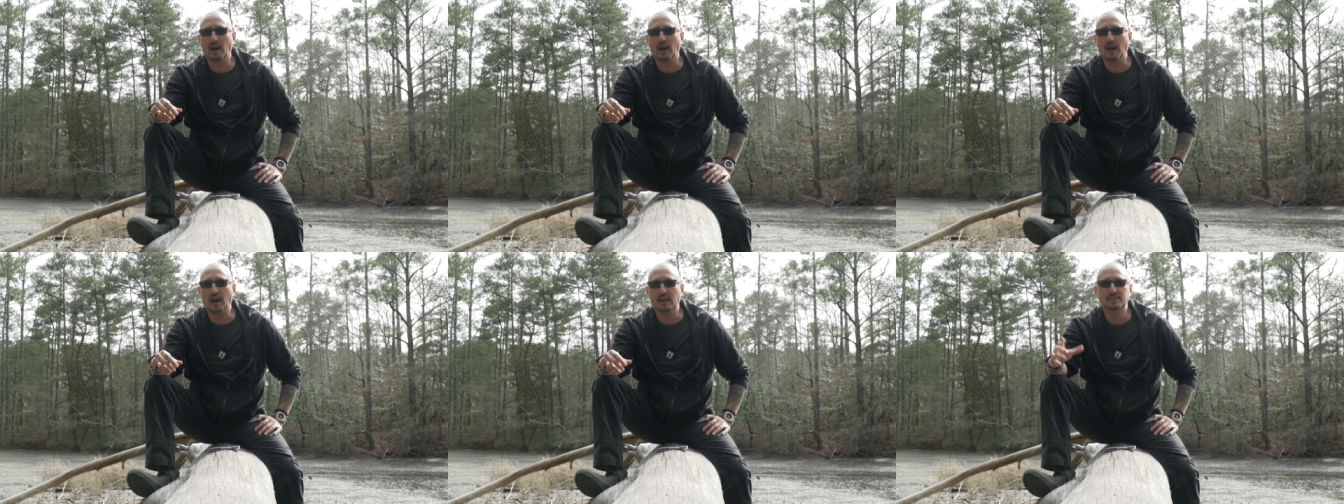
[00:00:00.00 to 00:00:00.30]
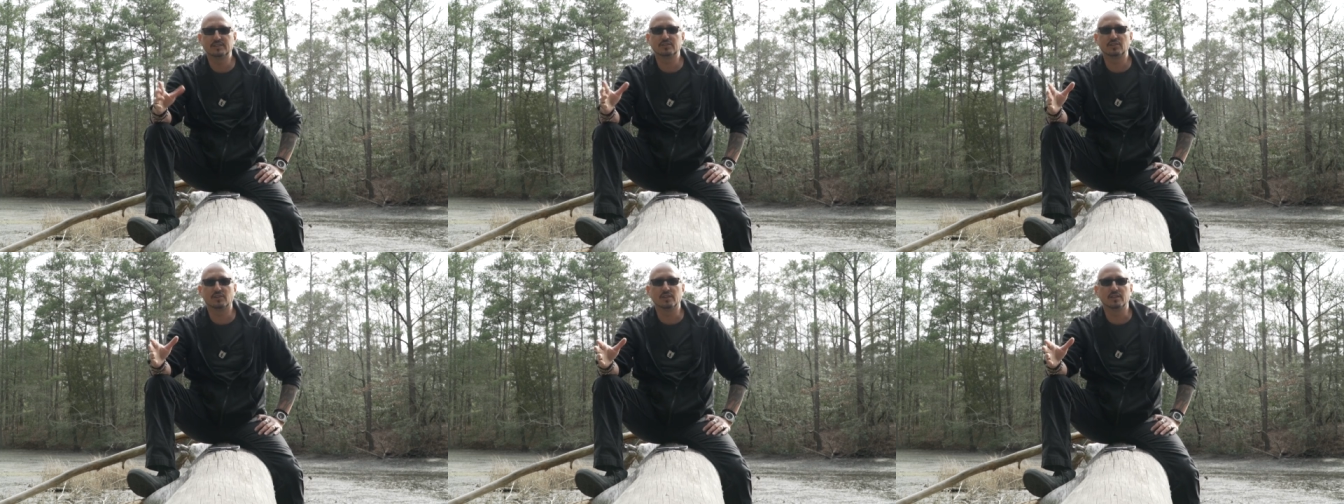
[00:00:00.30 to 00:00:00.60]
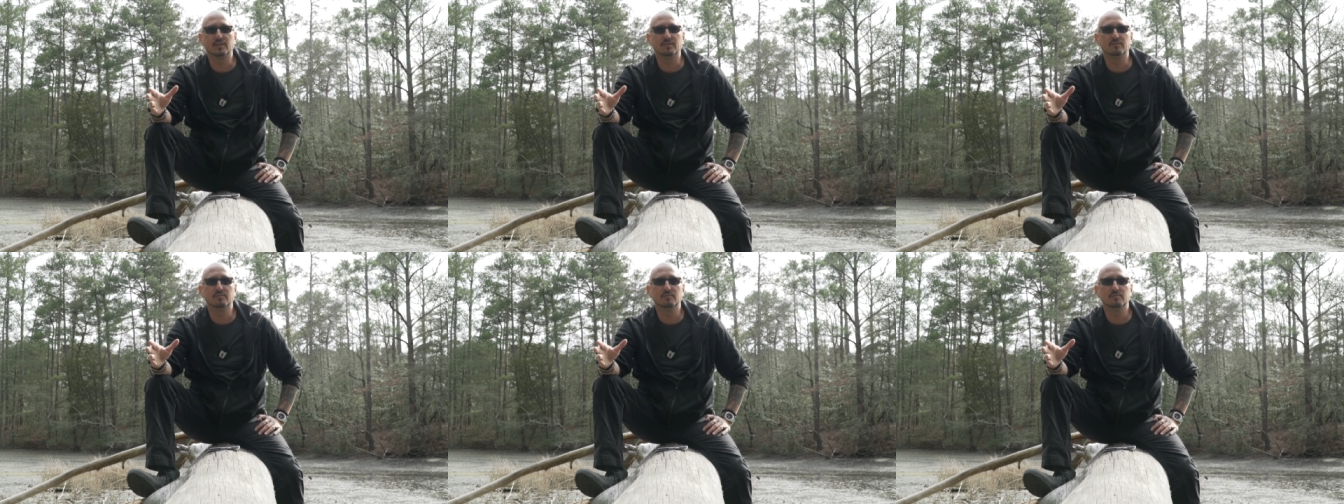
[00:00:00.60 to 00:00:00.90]
I
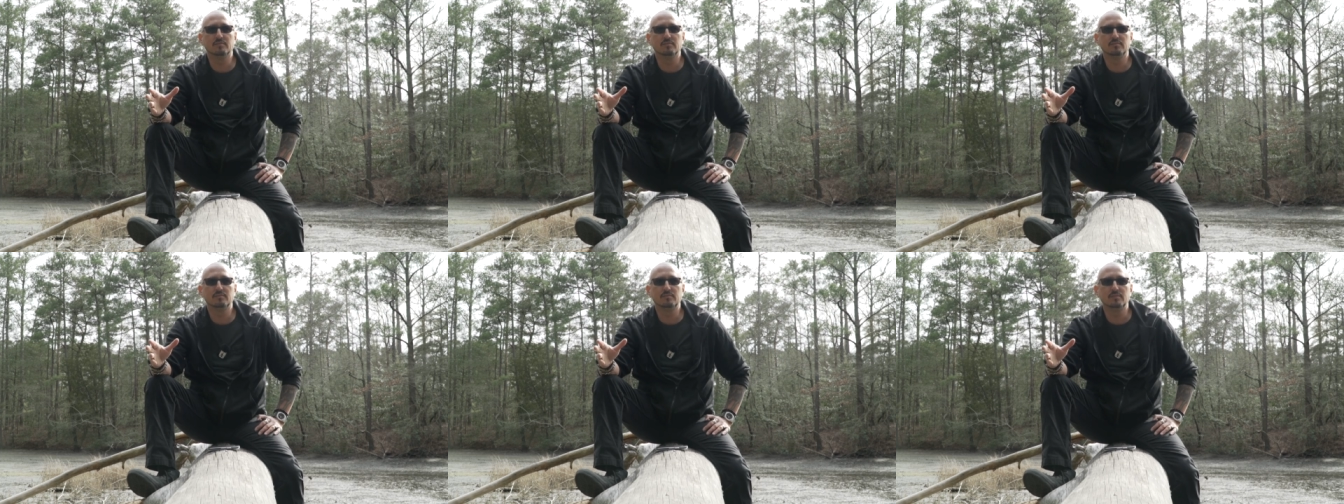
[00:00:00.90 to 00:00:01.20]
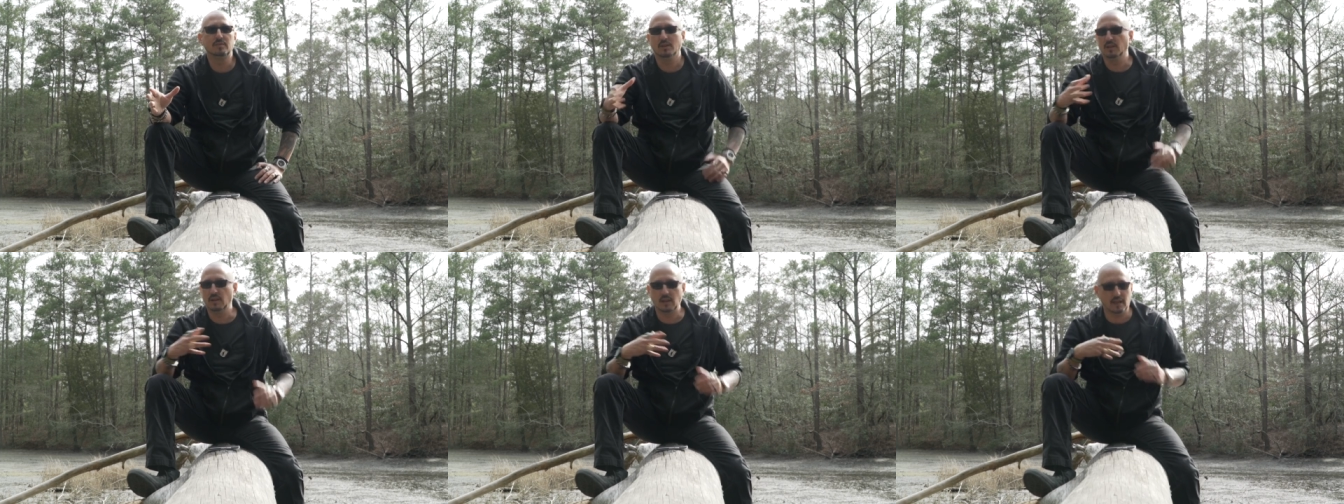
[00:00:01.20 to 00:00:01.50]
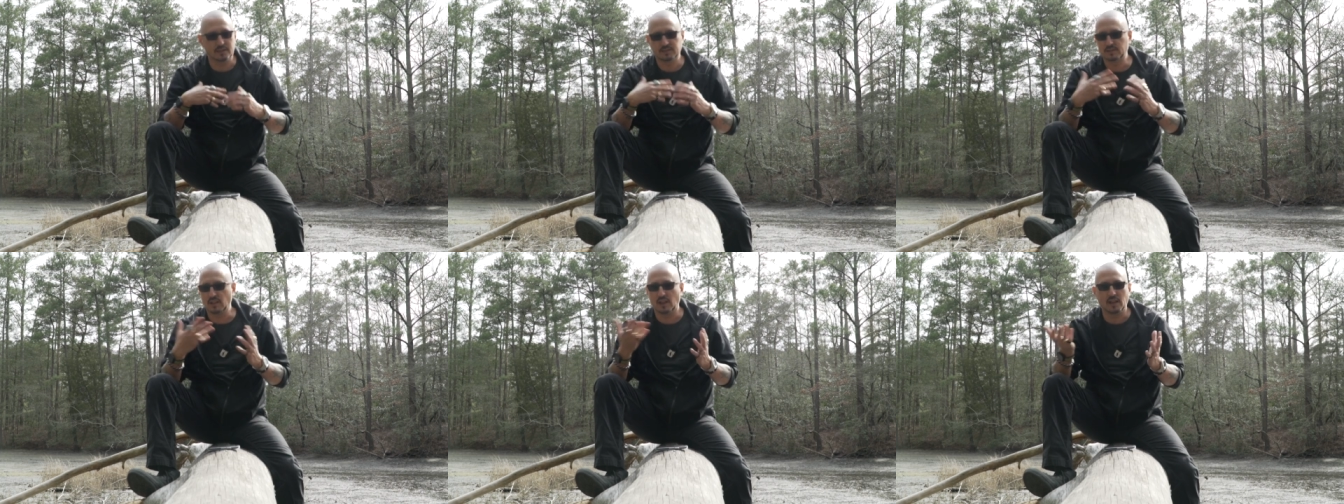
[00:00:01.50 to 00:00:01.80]
started,
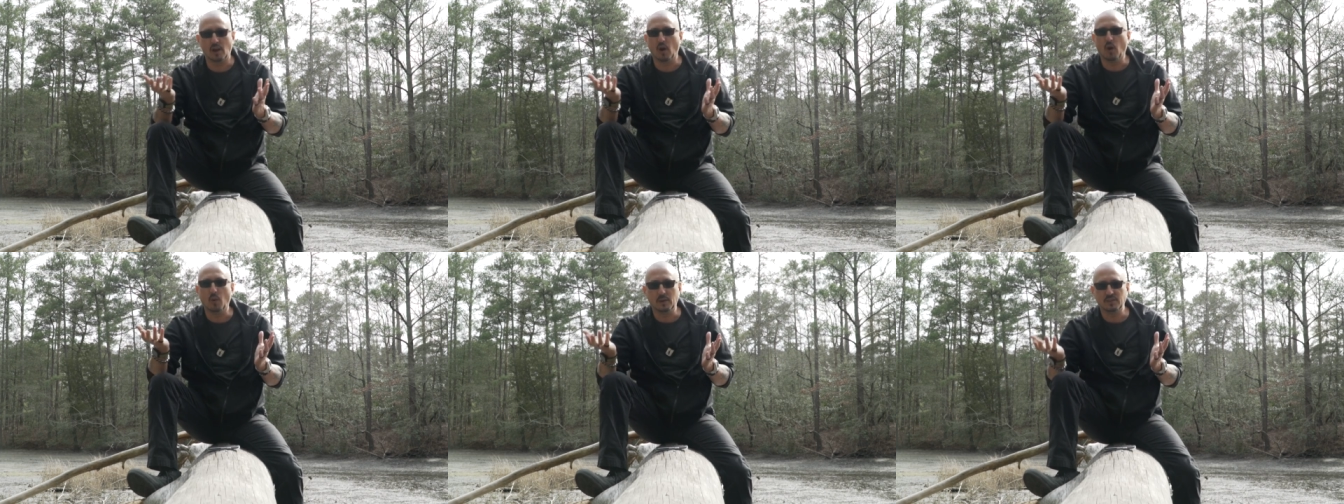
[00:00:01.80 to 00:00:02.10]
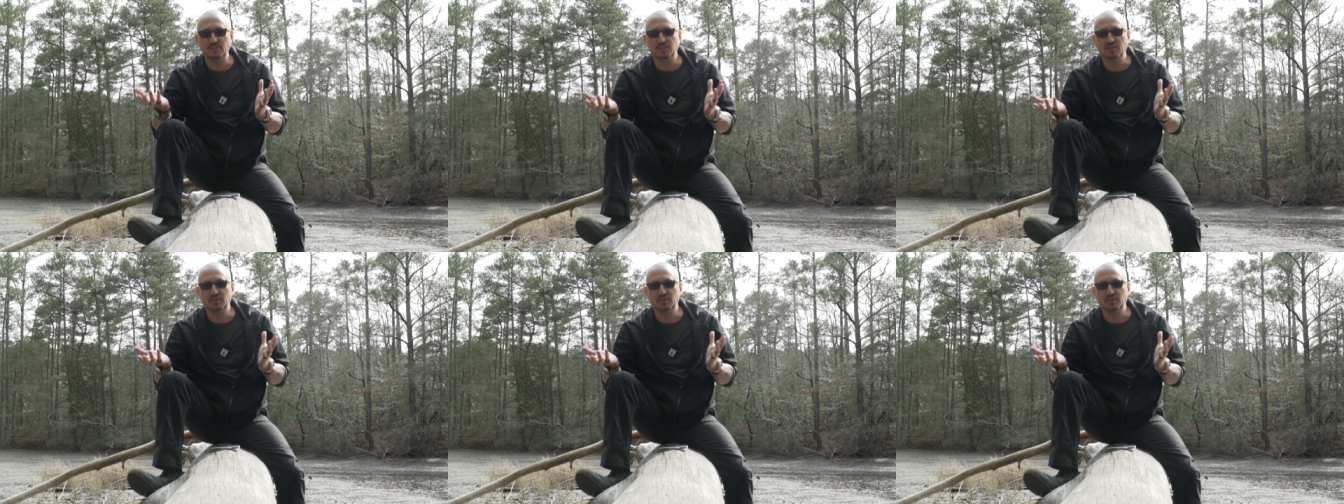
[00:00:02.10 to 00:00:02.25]
as I always